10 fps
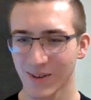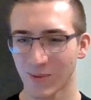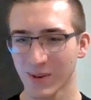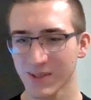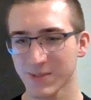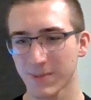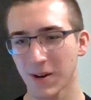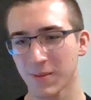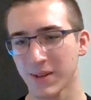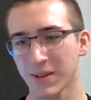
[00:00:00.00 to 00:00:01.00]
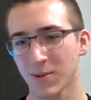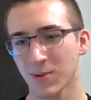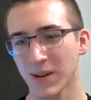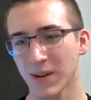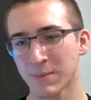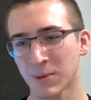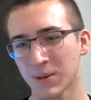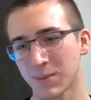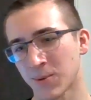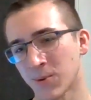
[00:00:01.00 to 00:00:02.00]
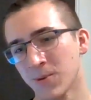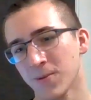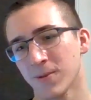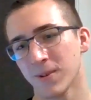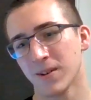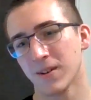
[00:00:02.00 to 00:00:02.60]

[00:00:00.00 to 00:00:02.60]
What inspired me to create Bulletproof?